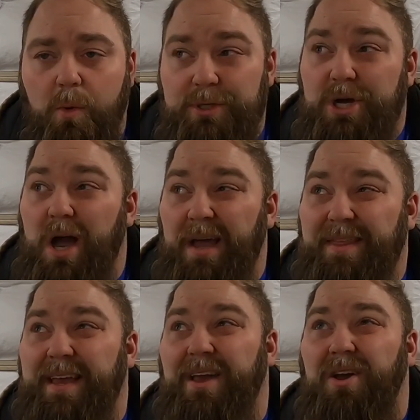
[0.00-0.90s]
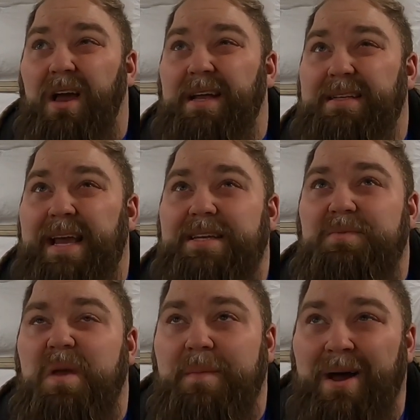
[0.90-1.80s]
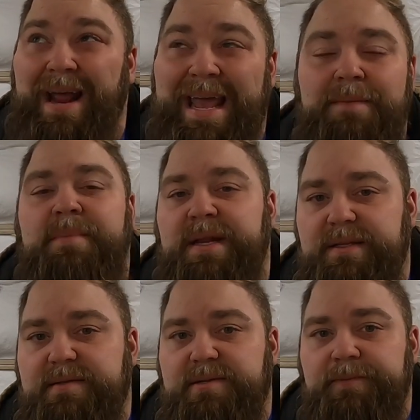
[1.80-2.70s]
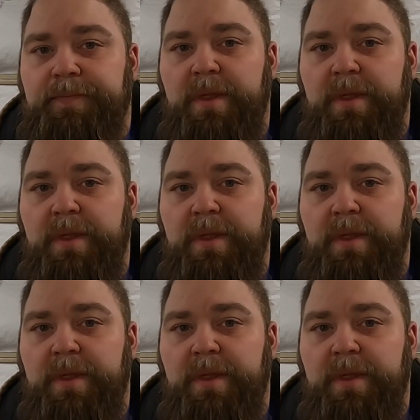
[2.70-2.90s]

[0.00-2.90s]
I think it takes me about 8 minutes